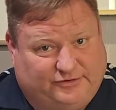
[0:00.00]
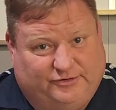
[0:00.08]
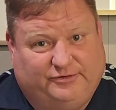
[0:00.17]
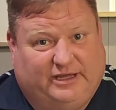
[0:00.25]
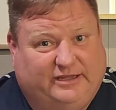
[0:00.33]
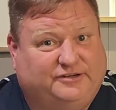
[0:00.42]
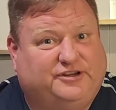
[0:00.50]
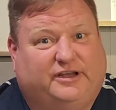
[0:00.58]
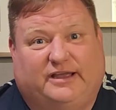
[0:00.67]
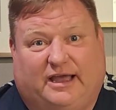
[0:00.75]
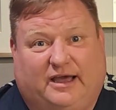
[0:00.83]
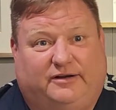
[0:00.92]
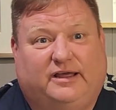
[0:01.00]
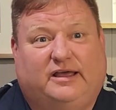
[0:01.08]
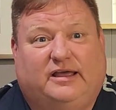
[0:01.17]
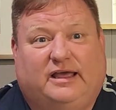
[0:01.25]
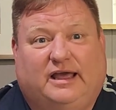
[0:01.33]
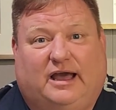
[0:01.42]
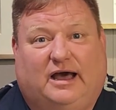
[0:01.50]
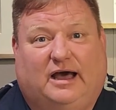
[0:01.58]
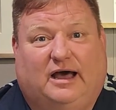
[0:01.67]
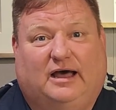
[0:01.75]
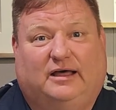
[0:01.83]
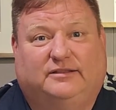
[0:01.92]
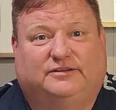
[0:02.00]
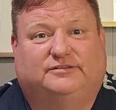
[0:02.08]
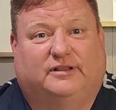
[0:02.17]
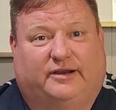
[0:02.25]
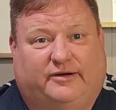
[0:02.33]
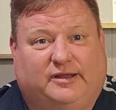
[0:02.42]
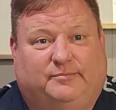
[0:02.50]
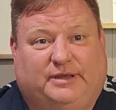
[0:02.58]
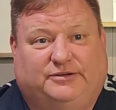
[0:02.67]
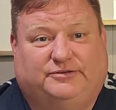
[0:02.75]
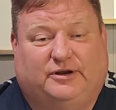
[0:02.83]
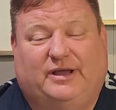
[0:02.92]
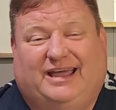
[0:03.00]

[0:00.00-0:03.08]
you need to check out the Solarium Bistro.